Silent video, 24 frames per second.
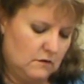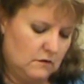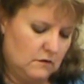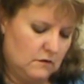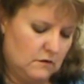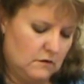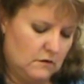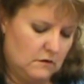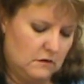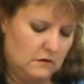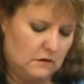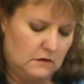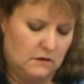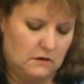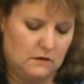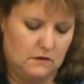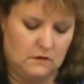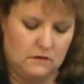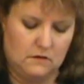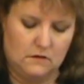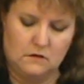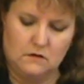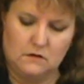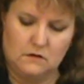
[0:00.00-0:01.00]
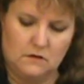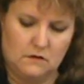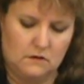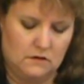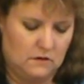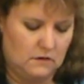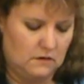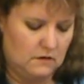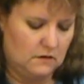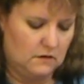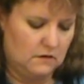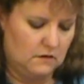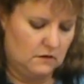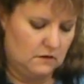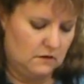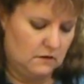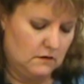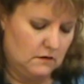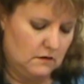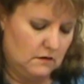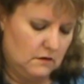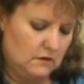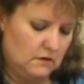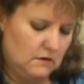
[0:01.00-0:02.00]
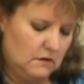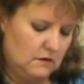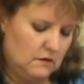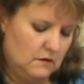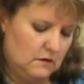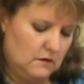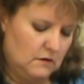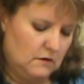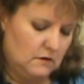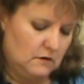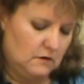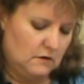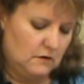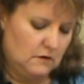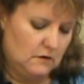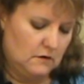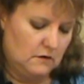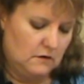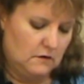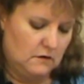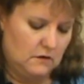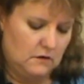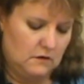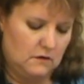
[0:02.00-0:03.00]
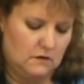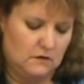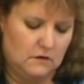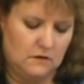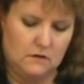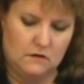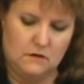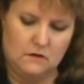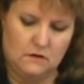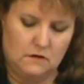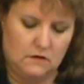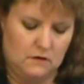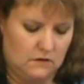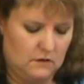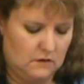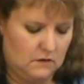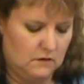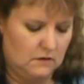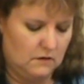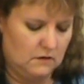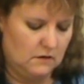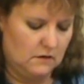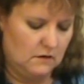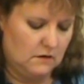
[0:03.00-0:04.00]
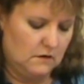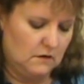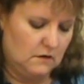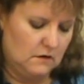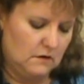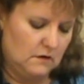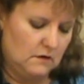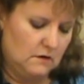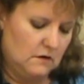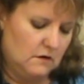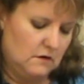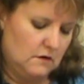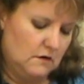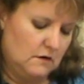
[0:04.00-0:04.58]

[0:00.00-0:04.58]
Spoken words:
[no speech]